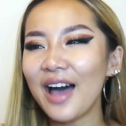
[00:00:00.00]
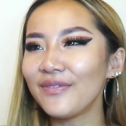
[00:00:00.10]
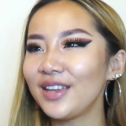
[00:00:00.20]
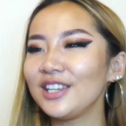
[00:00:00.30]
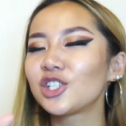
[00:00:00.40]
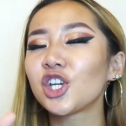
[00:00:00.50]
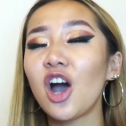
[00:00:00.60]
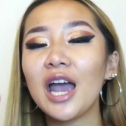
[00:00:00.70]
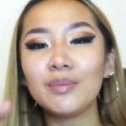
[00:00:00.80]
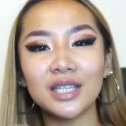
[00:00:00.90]
and then it
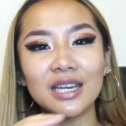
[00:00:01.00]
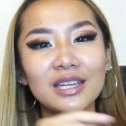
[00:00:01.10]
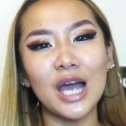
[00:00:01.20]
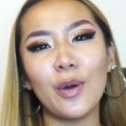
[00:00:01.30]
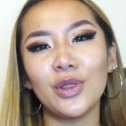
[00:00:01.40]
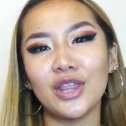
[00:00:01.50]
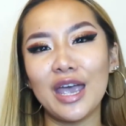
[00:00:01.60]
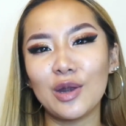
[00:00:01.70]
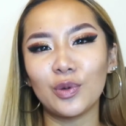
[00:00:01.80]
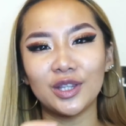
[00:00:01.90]
chimed in now and
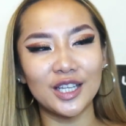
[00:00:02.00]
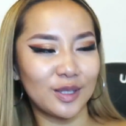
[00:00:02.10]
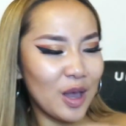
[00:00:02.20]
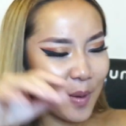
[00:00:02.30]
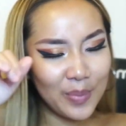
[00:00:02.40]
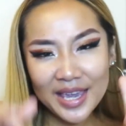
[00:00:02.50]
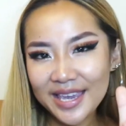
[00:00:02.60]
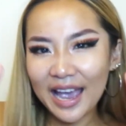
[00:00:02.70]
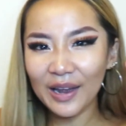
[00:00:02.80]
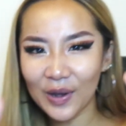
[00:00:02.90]
then with this
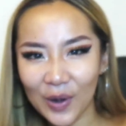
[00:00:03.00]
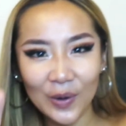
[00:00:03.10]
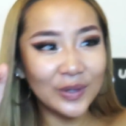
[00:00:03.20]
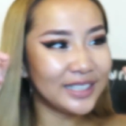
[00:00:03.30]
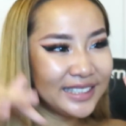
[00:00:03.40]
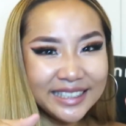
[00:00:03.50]
piano.